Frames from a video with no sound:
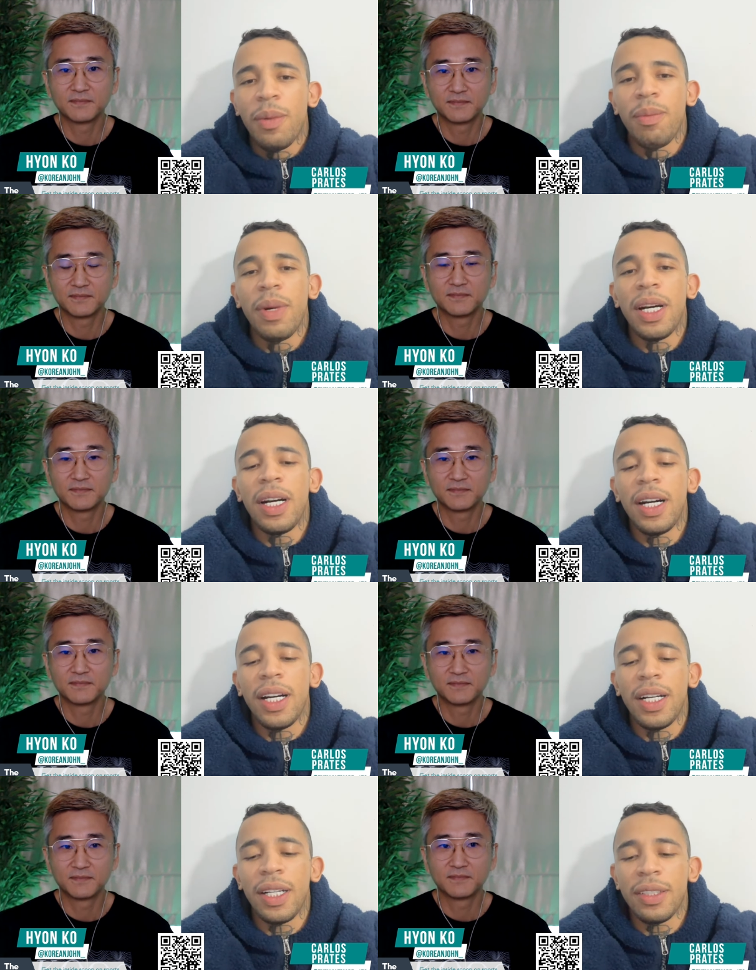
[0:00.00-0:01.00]

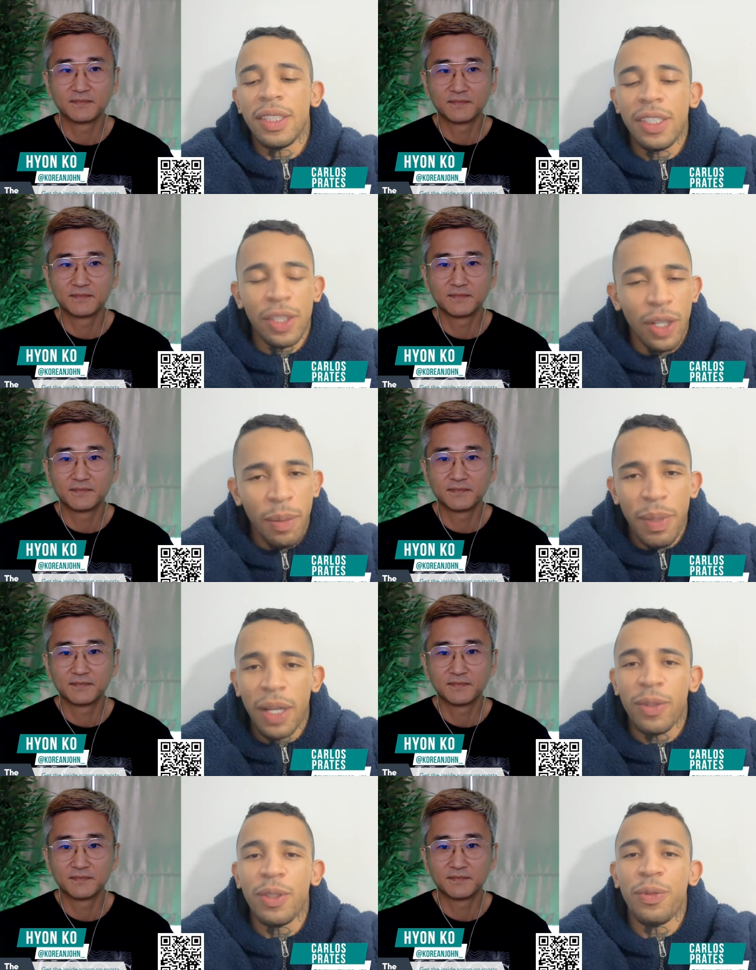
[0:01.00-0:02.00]
Speaker 1: but it's gonna be
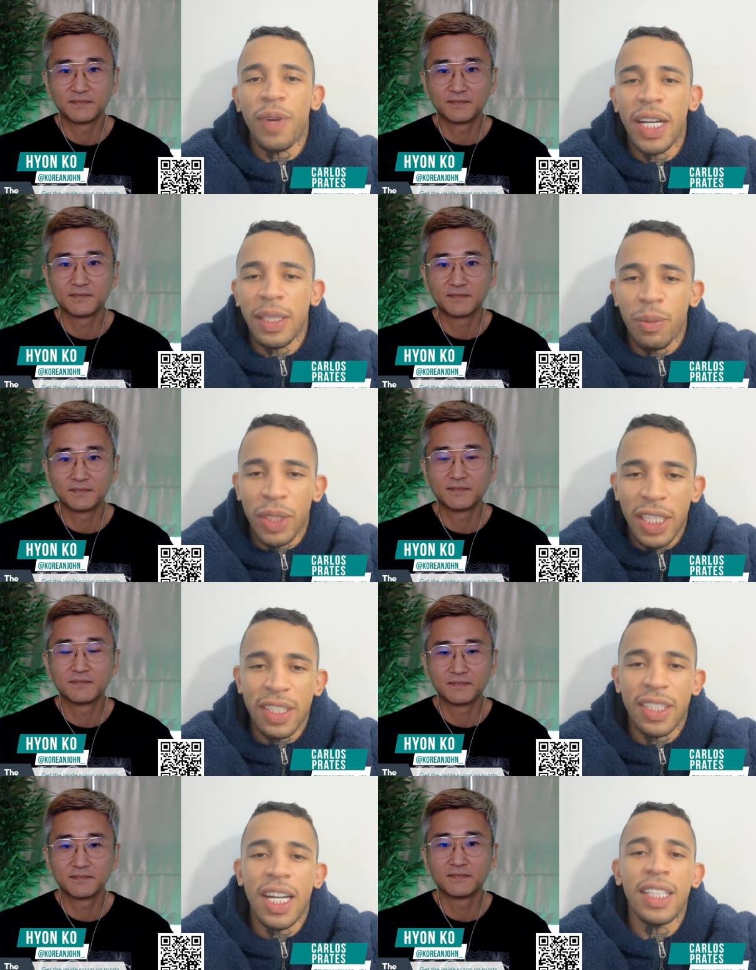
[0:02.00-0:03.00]
a good fight. I'm really
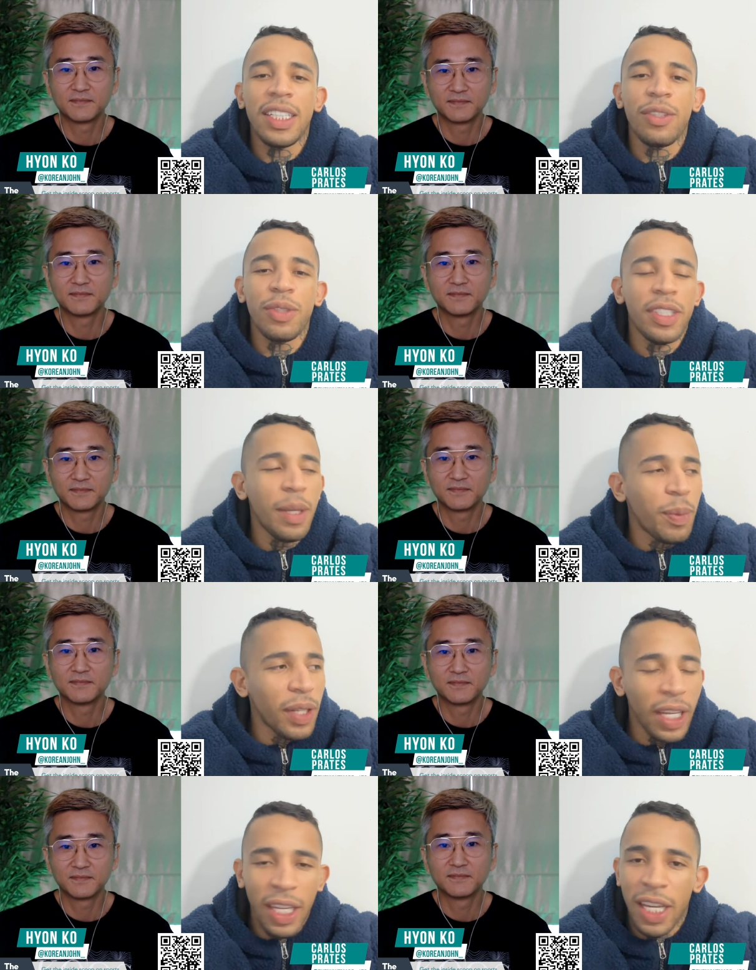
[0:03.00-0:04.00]
excited to step in
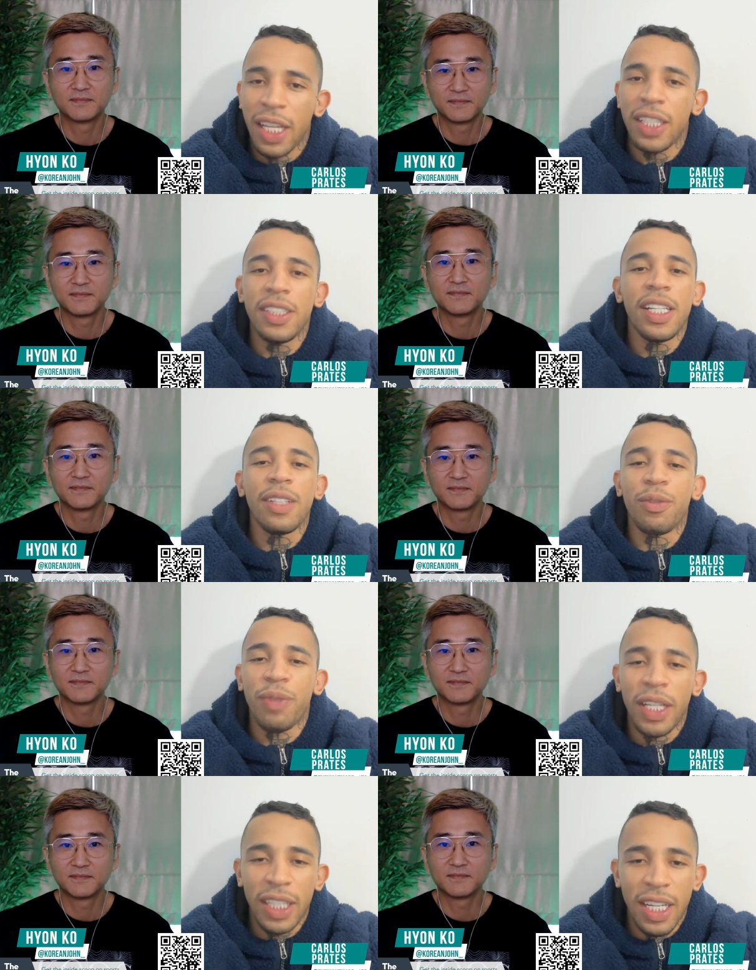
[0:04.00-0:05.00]
the cage and
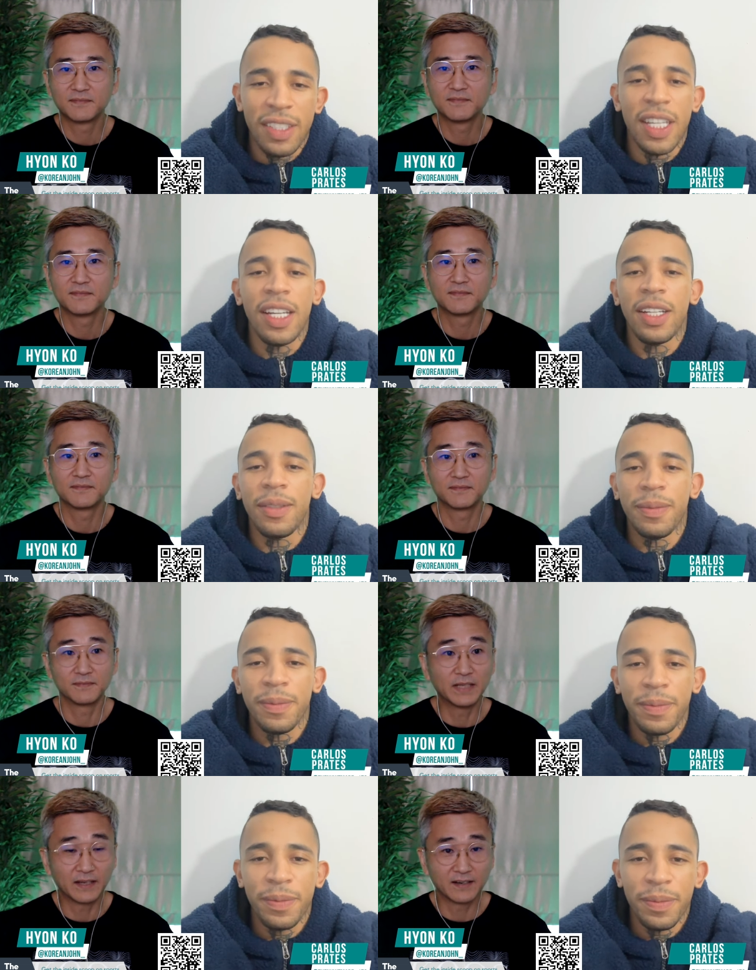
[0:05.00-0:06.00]
fight against him.
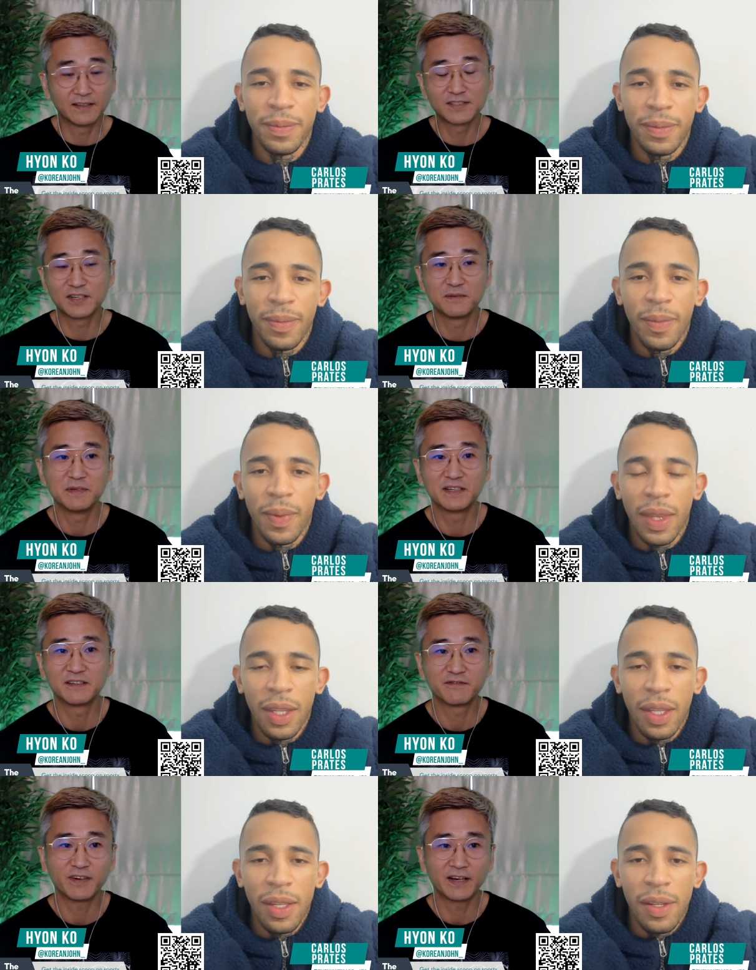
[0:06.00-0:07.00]
Speaker 2: Yeah, it is gonna be a good
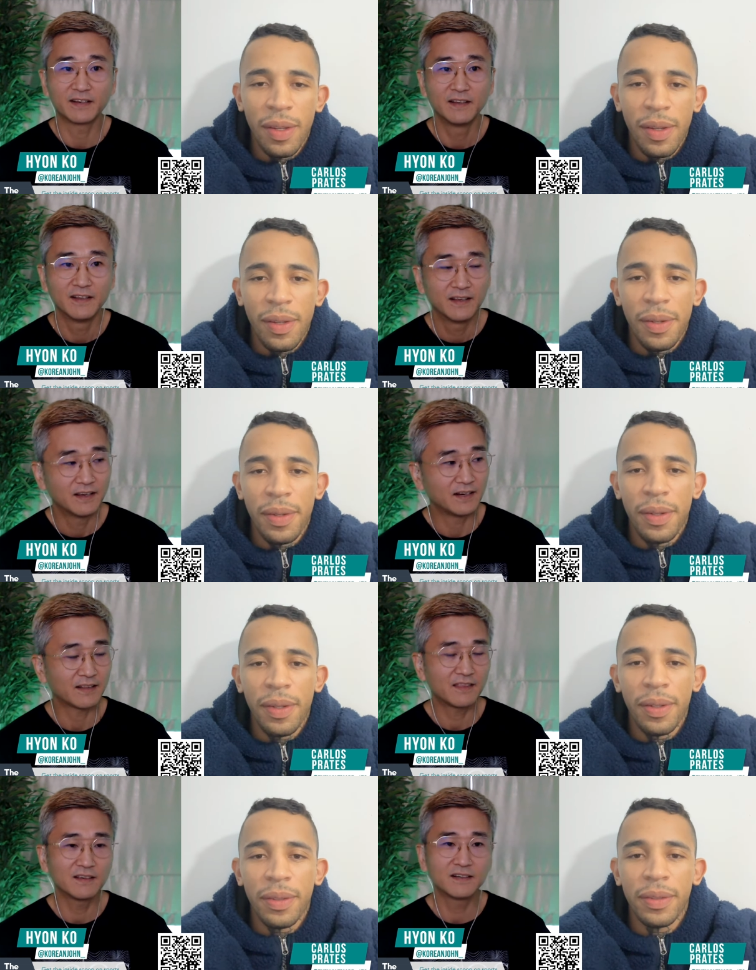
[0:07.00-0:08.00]
fight, and I
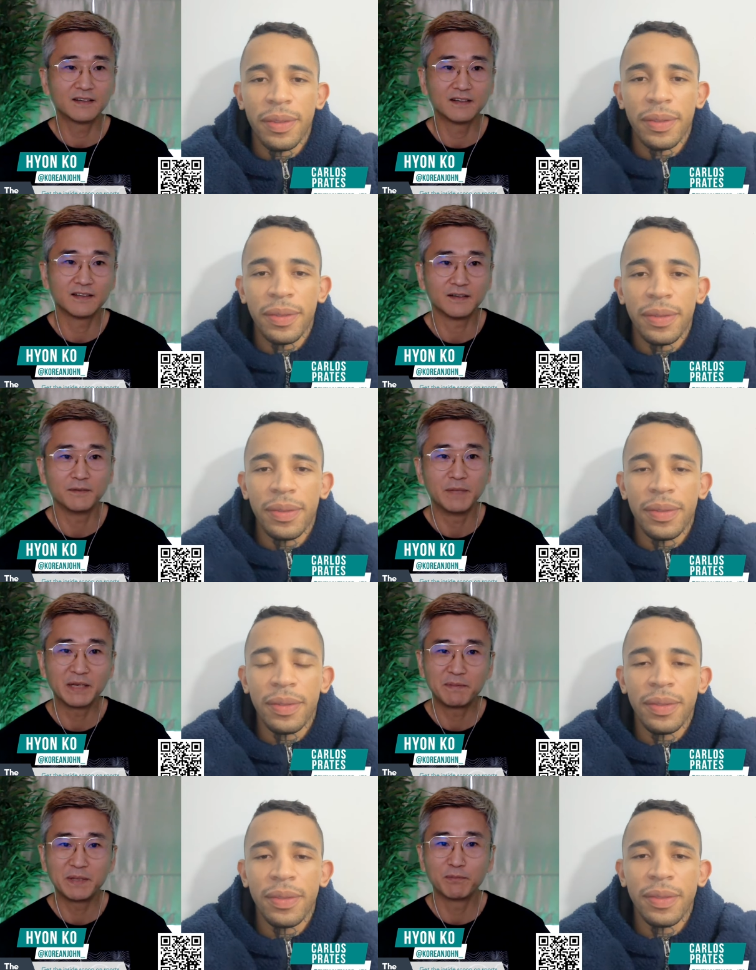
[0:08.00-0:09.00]
think uh, many
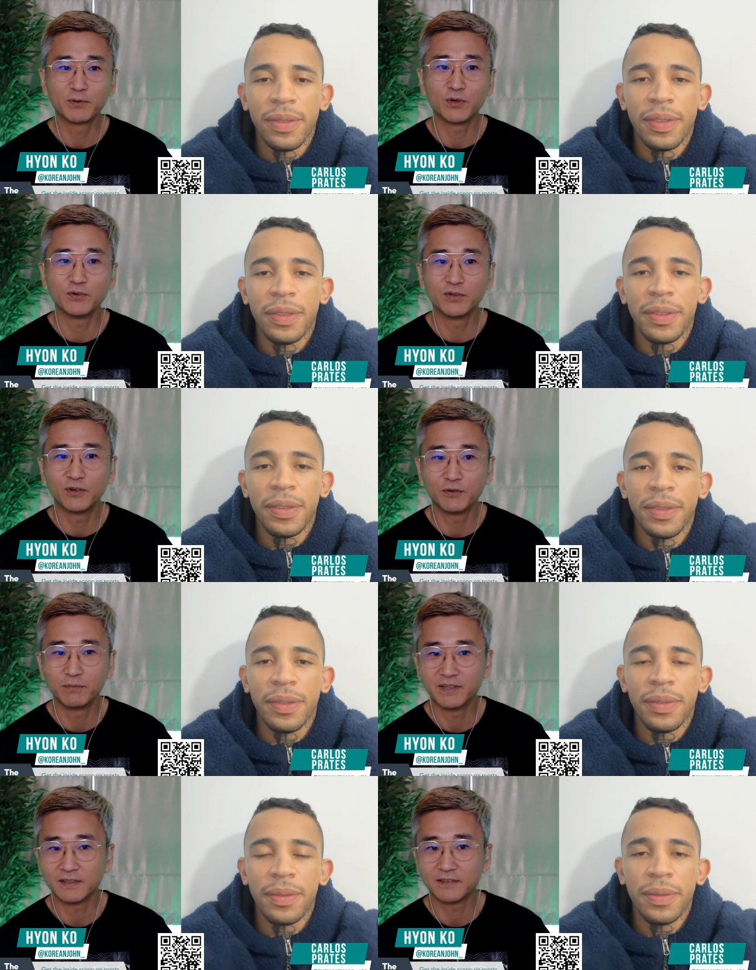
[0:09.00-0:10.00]
people don't know,
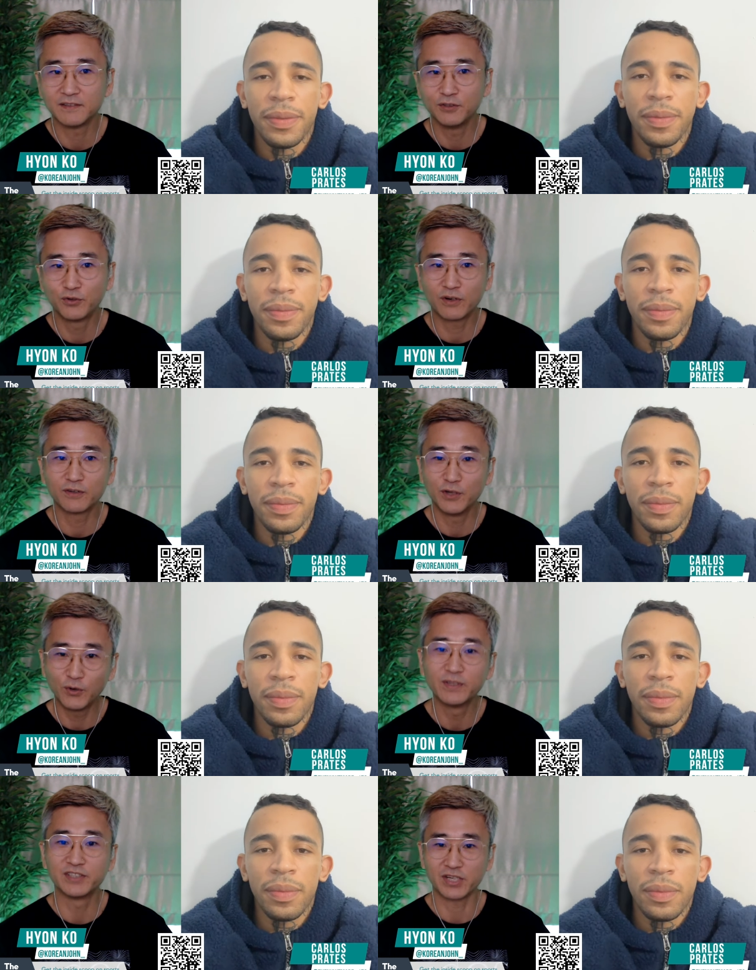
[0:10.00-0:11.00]
but you're
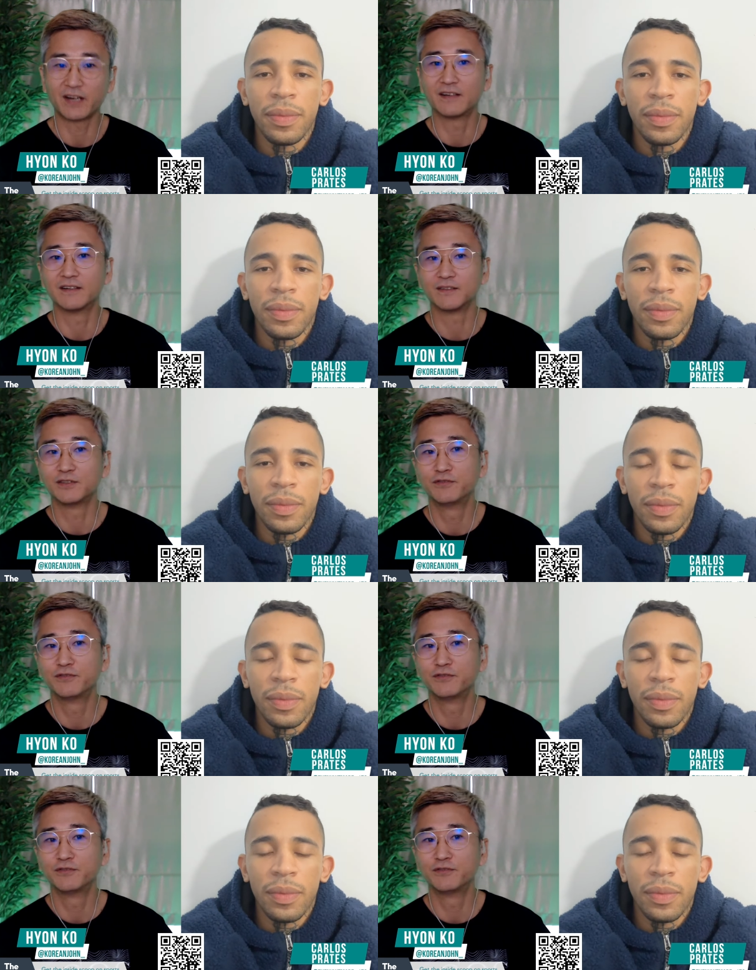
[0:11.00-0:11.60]
known in China. You